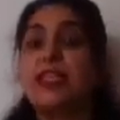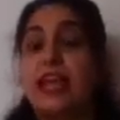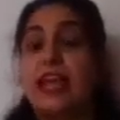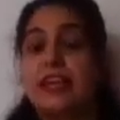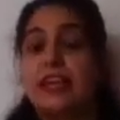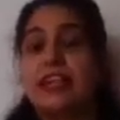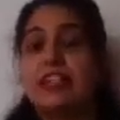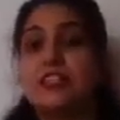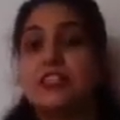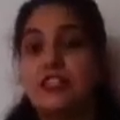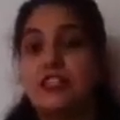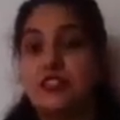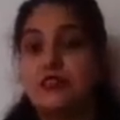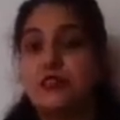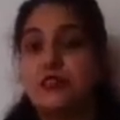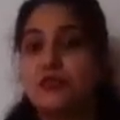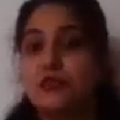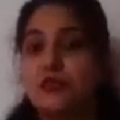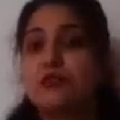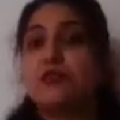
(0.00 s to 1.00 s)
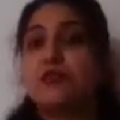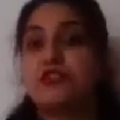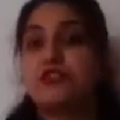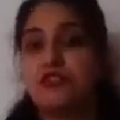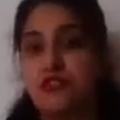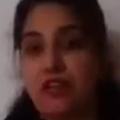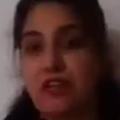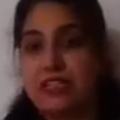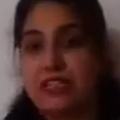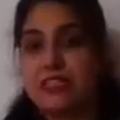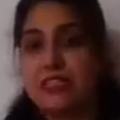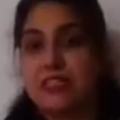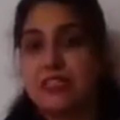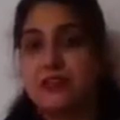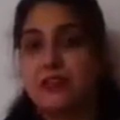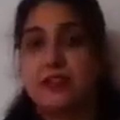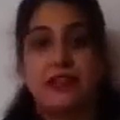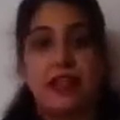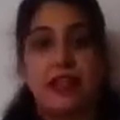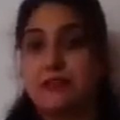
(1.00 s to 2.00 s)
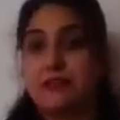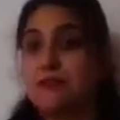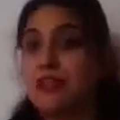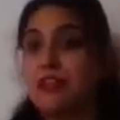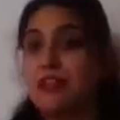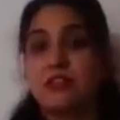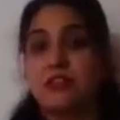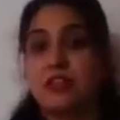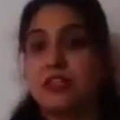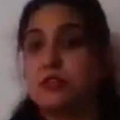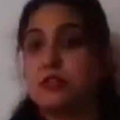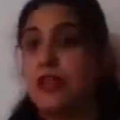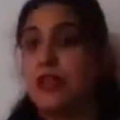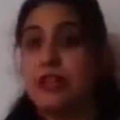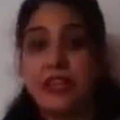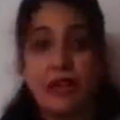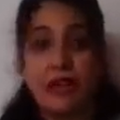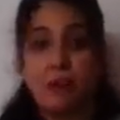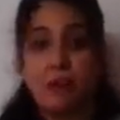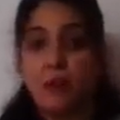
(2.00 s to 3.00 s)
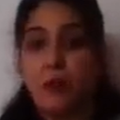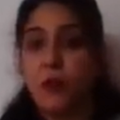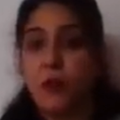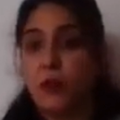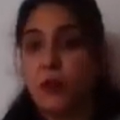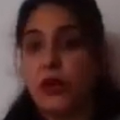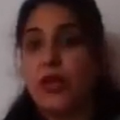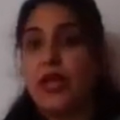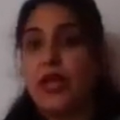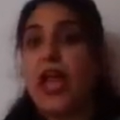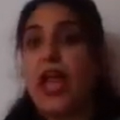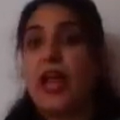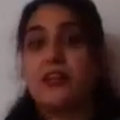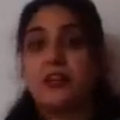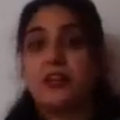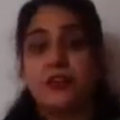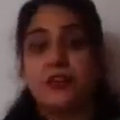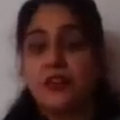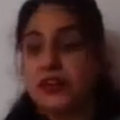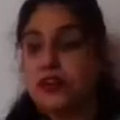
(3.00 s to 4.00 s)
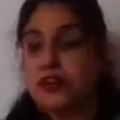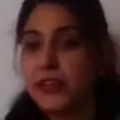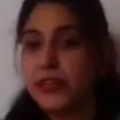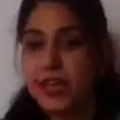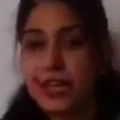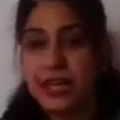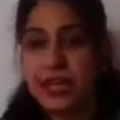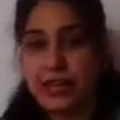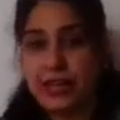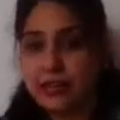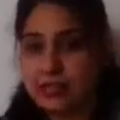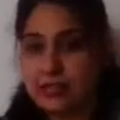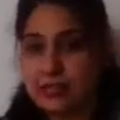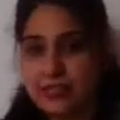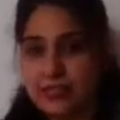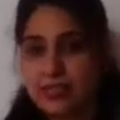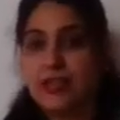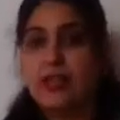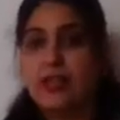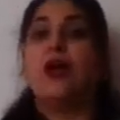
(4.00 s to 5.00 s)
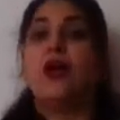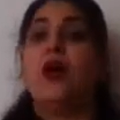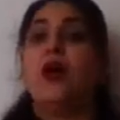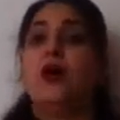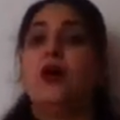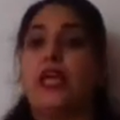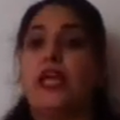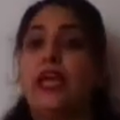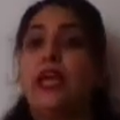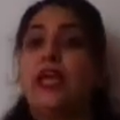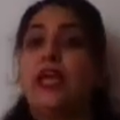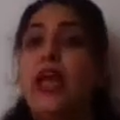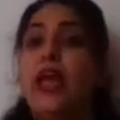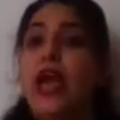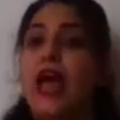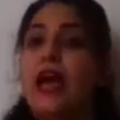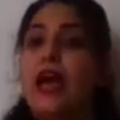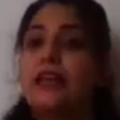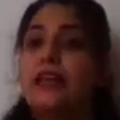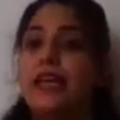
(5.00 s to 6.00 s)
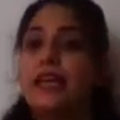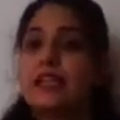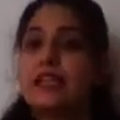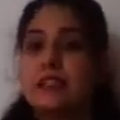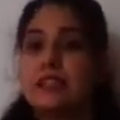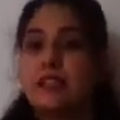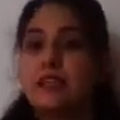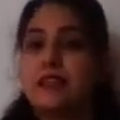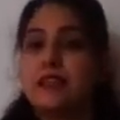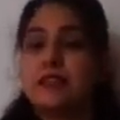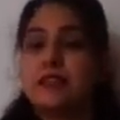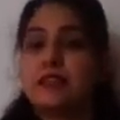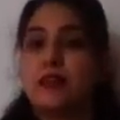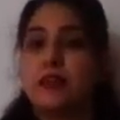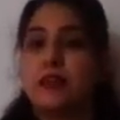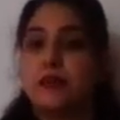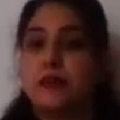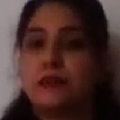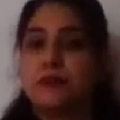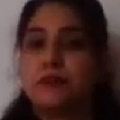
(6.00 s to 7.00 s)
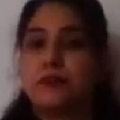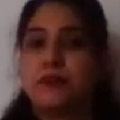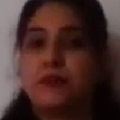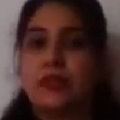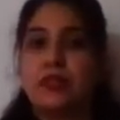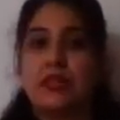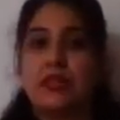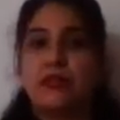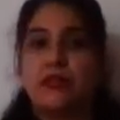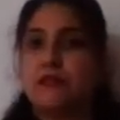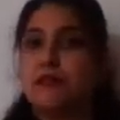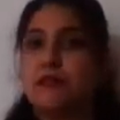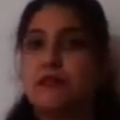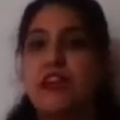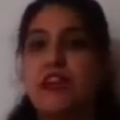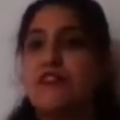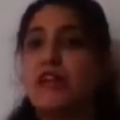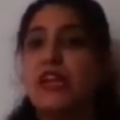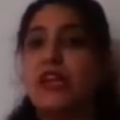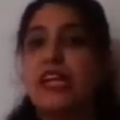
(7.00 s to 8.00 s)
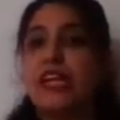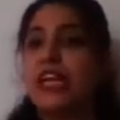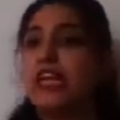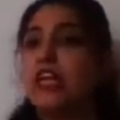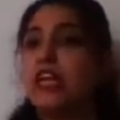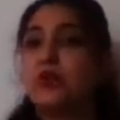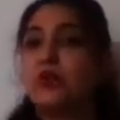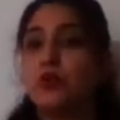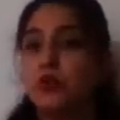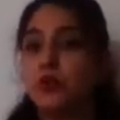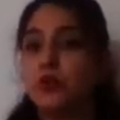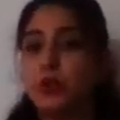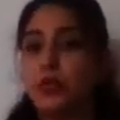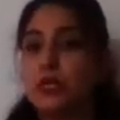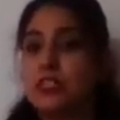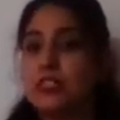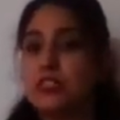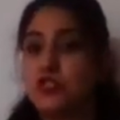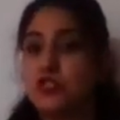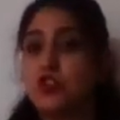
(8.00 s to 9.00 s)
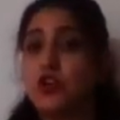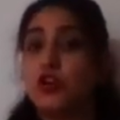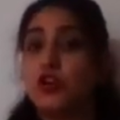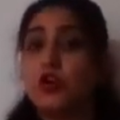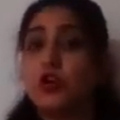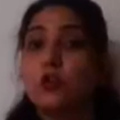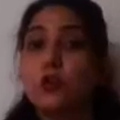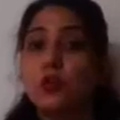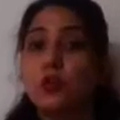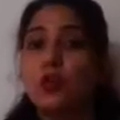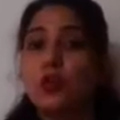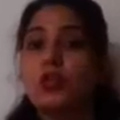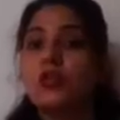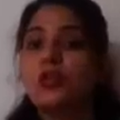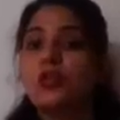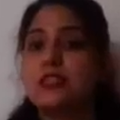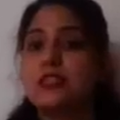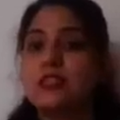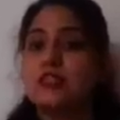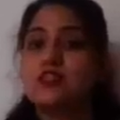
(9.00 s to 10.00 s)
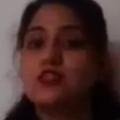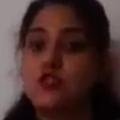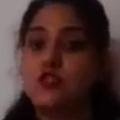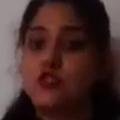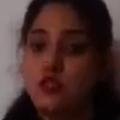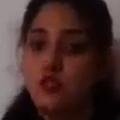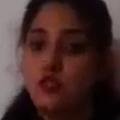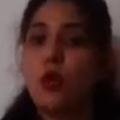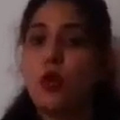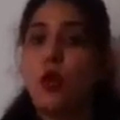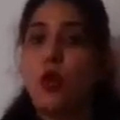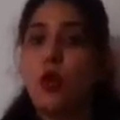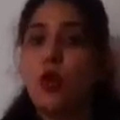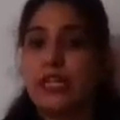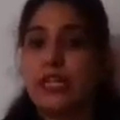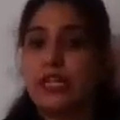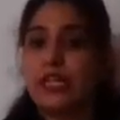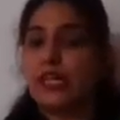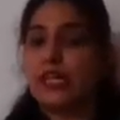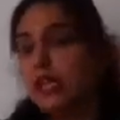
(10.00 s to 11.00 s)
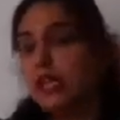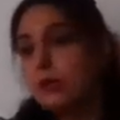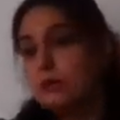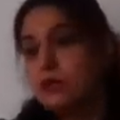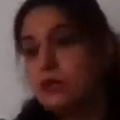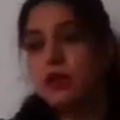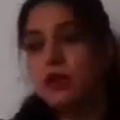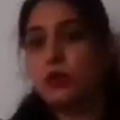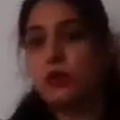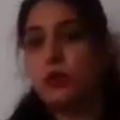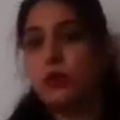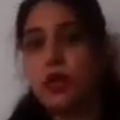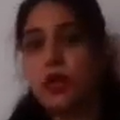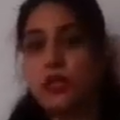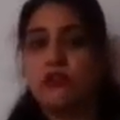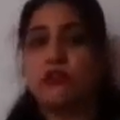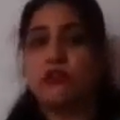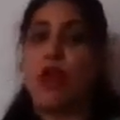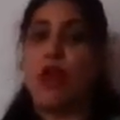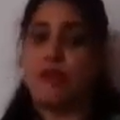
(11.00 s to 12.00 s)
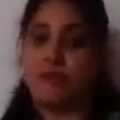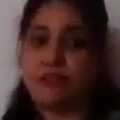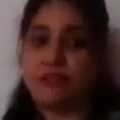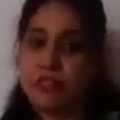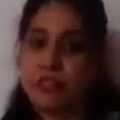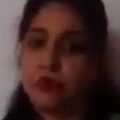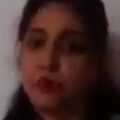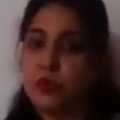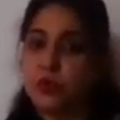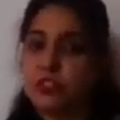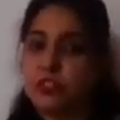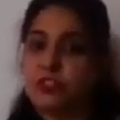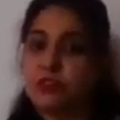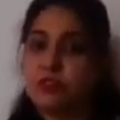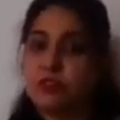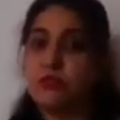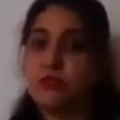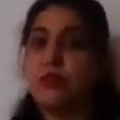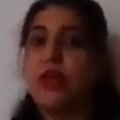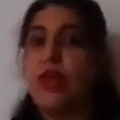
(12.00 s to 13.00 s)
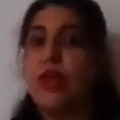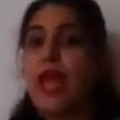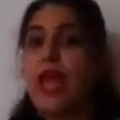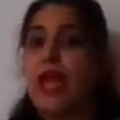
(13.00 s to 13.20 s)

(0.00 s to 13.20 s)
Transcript: that leads you to stress. That means you're spending more and you're earning less. Okay, and next is never ending to-do list. Your to-do list is too long, it keeps on going, you have this work to do,